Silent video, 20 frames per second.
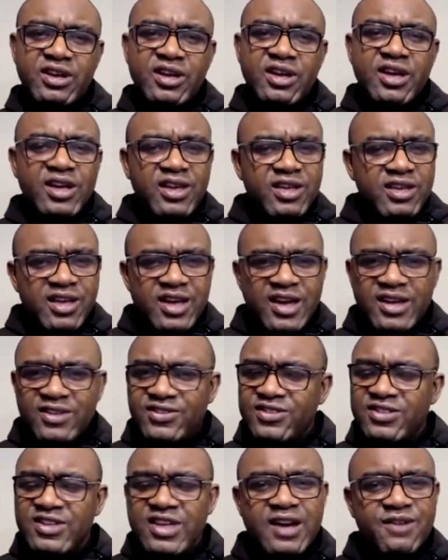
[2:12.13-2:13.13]
Yet
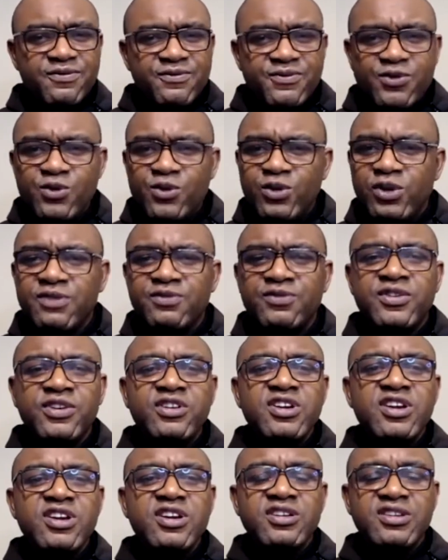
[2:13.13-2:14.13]
they are full of
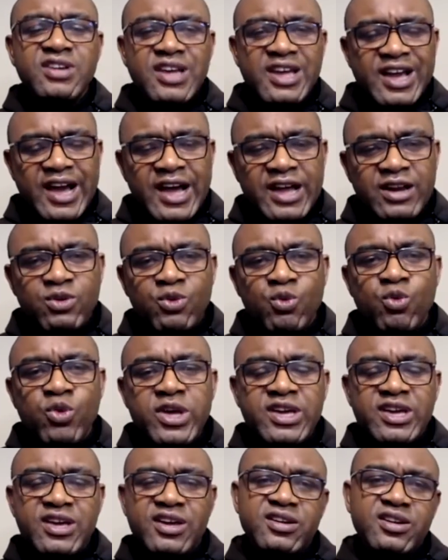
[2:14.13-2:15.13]
greed and
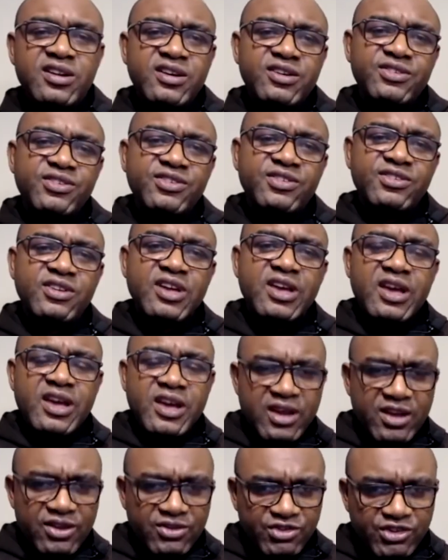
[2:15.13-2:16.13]
wickedness.
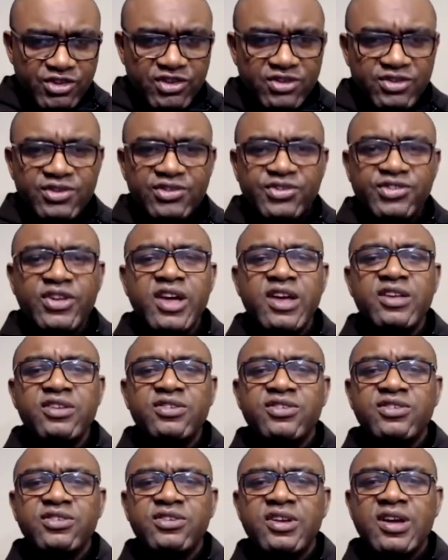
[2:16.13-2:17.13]
Hence, Jesus
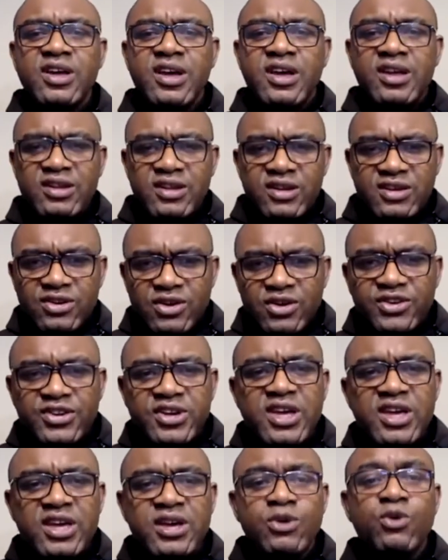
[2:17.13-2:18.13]
says, Did not
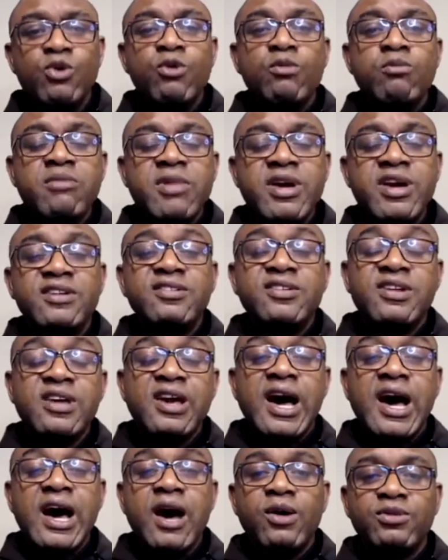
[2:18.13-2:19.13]
he who made
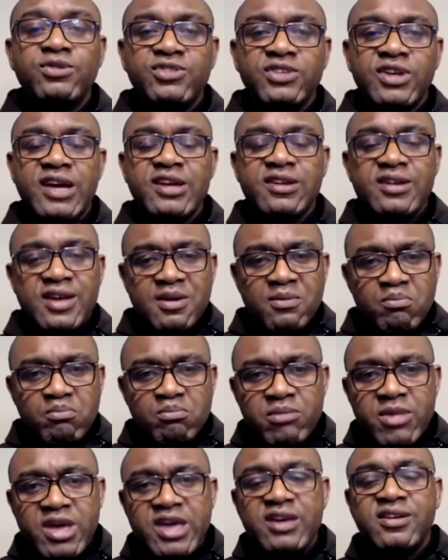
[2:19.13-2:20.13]
the outside
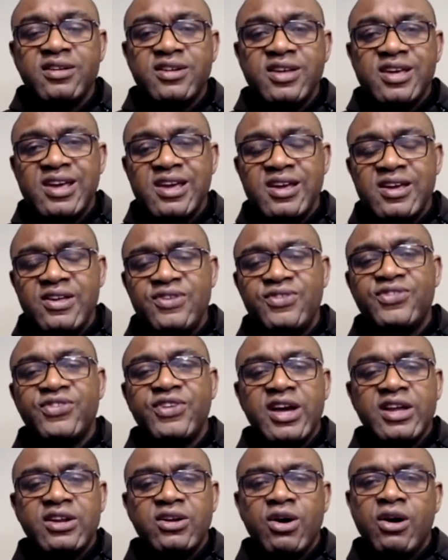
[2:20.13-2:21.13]
make the
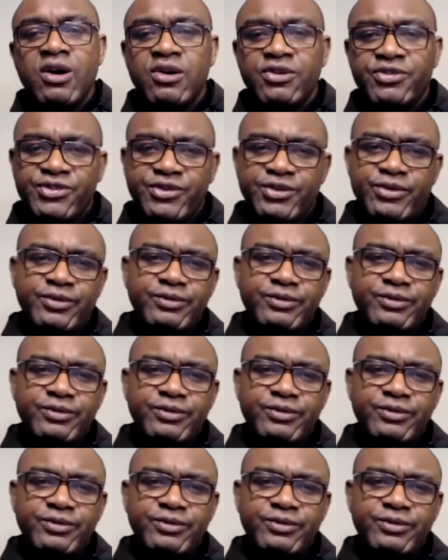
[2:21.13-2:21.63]
inside also?